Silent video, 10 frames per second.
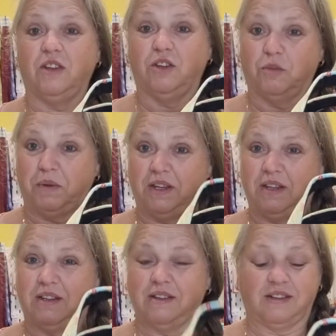You'll
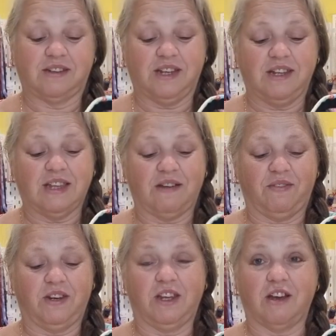be seeing
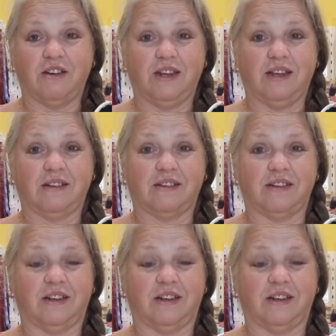that video next.